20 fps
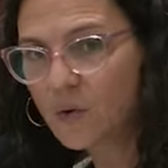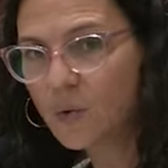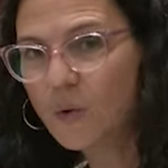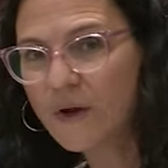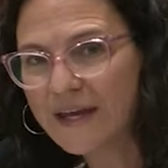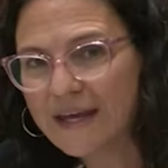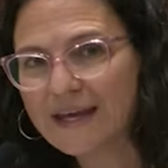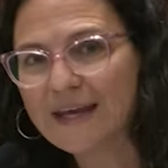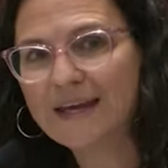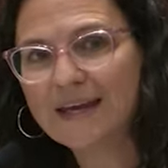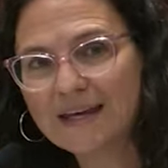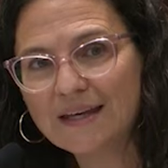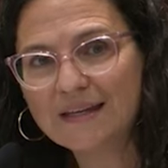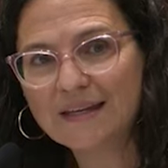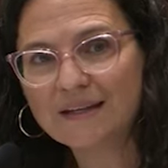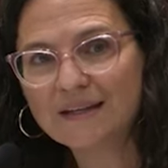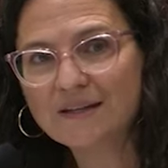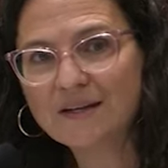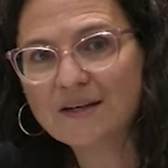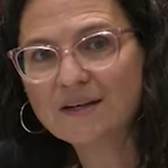We
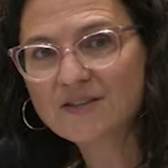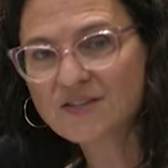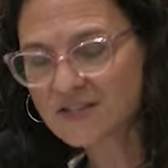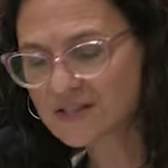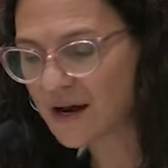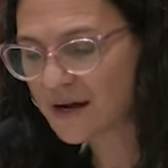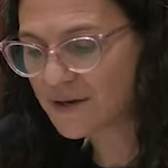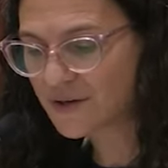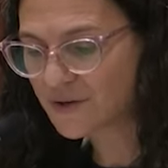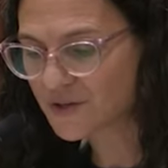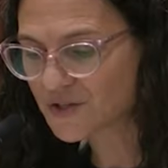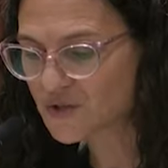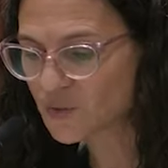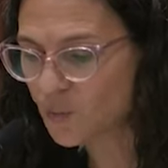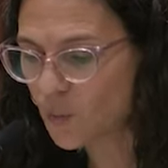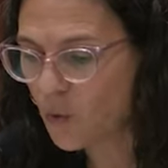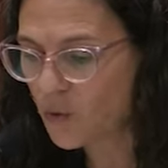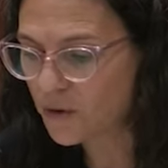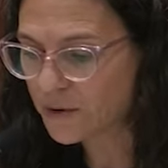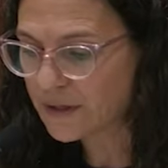heeded Snyder's
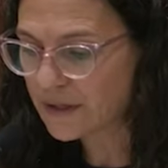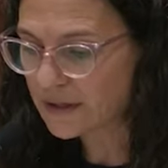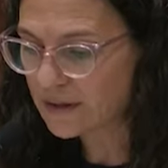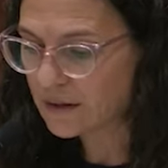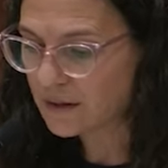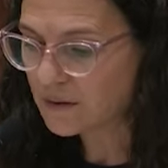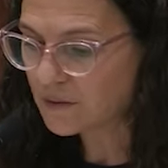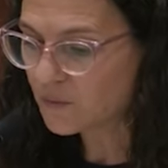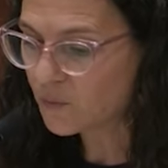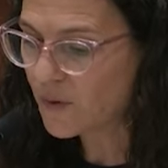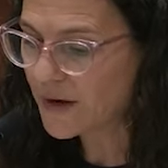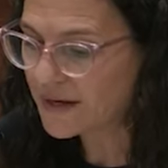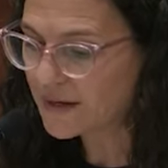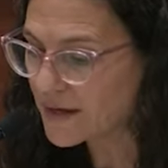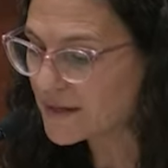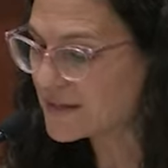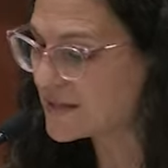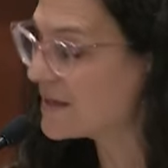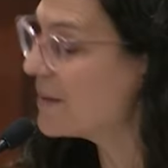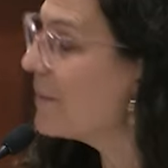warning when
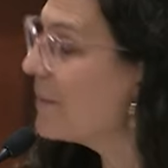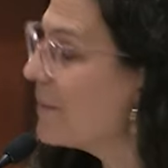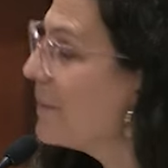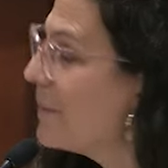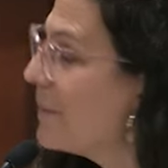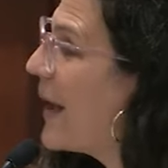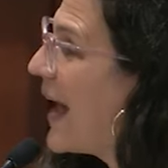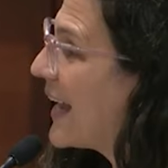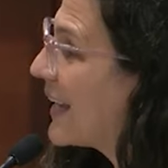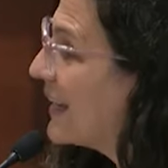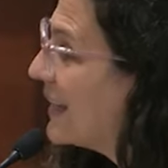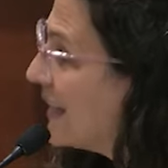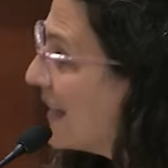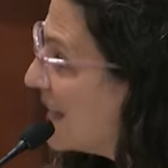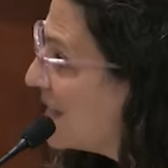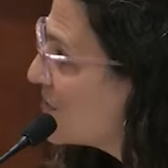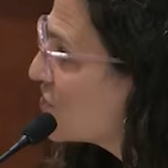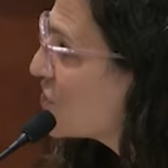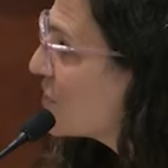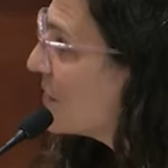it was the
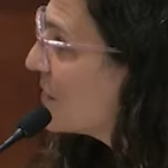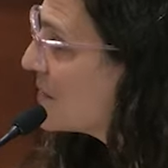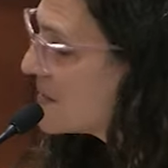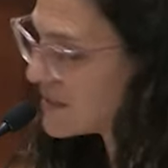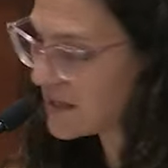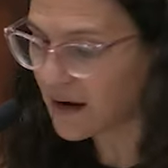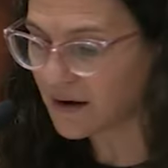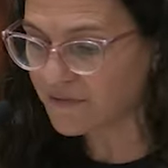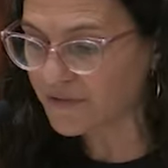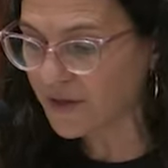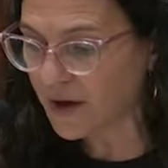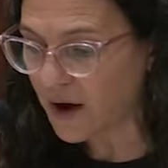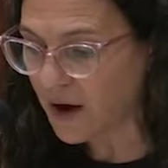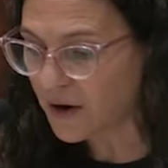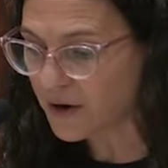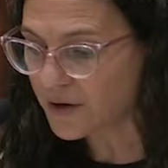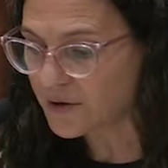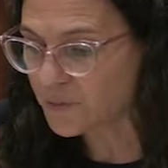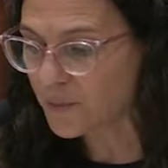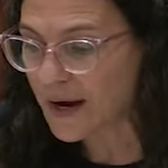machinations of the
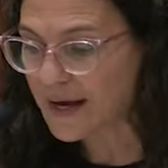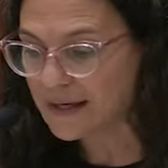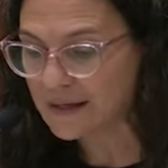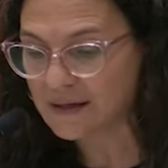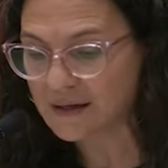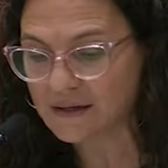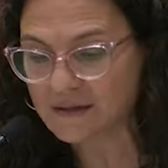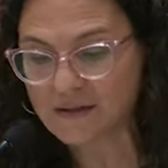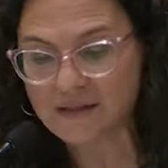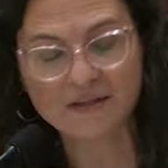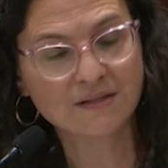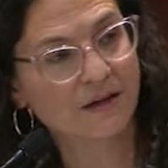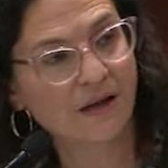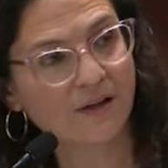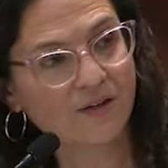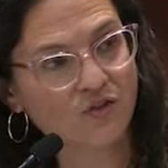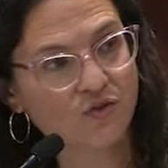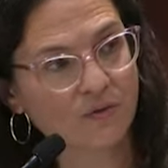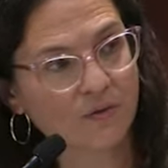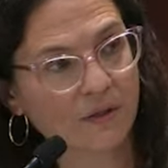hard right in this
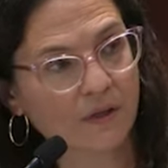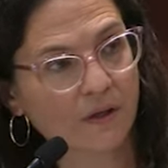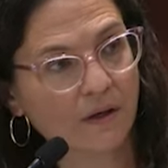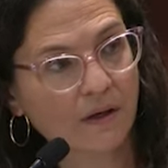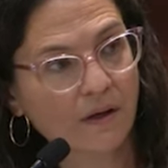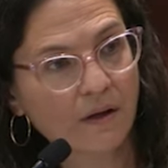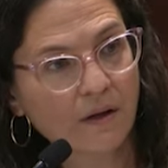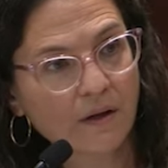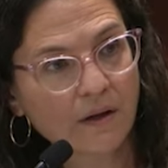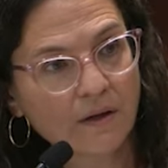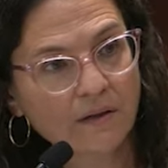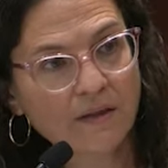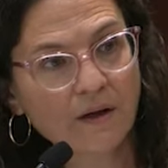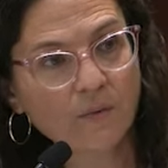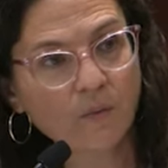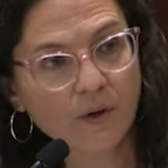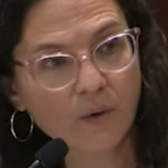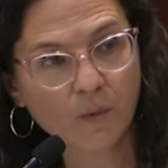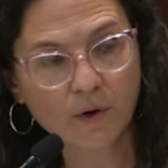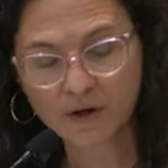country
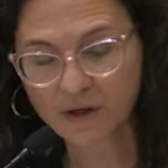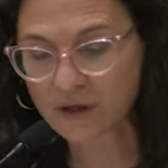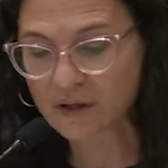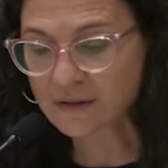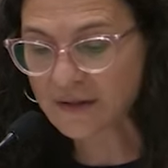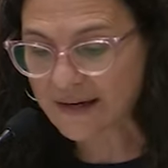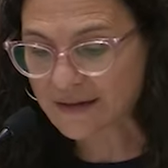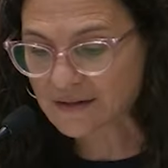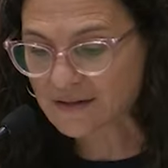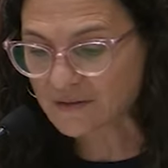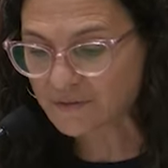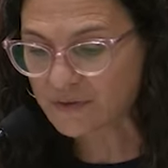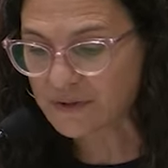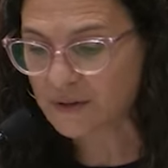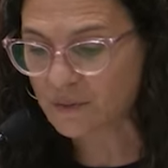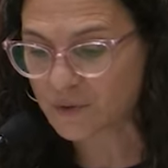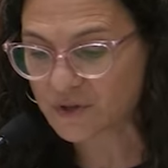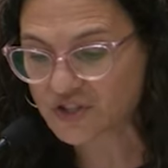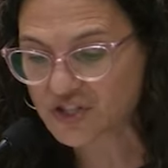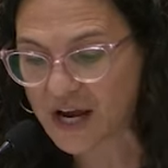that we were
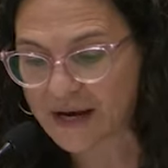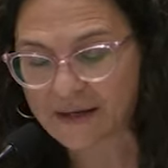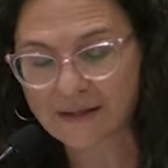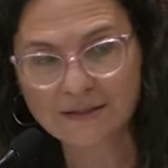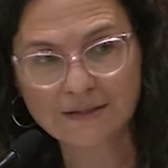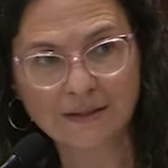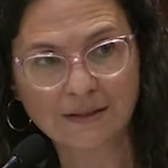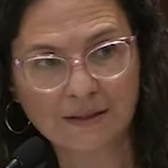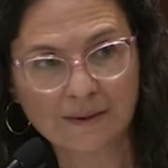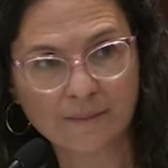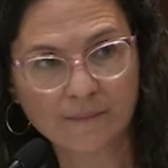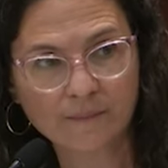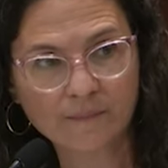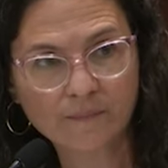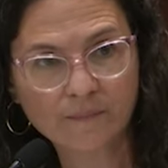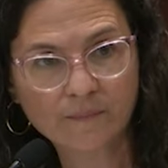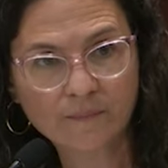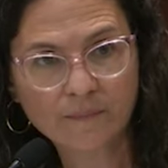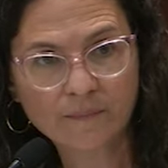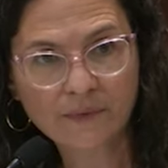collectively rejecting.
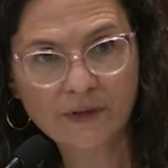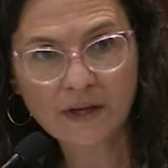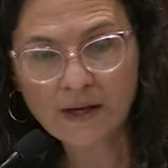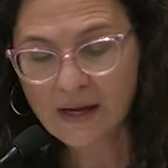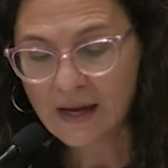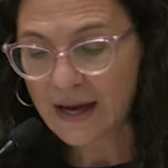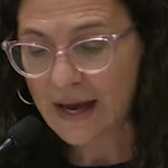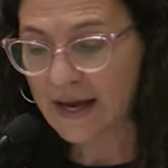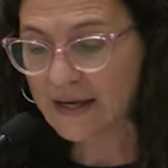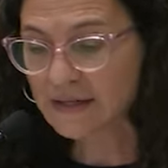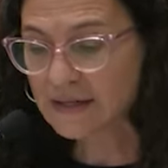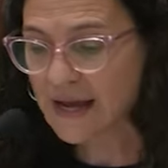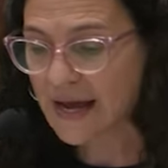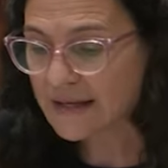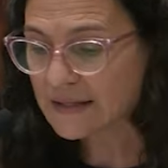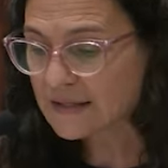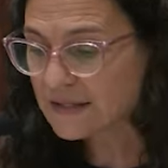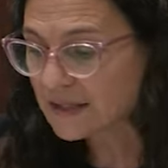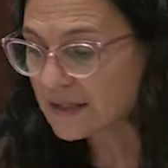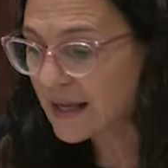And
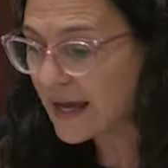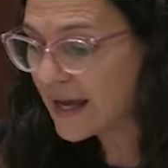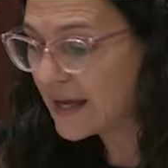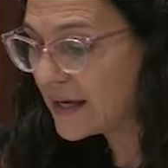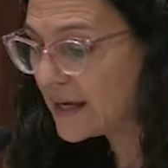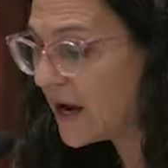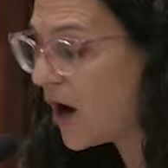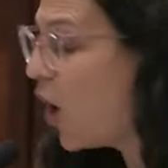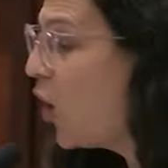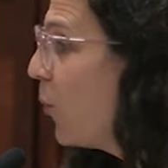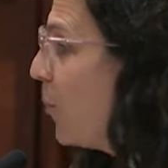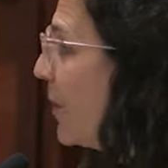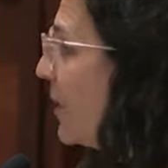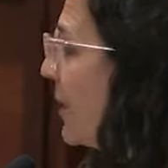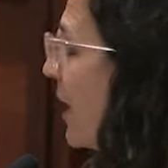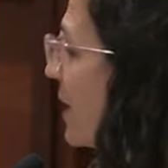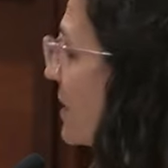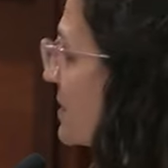yet today, open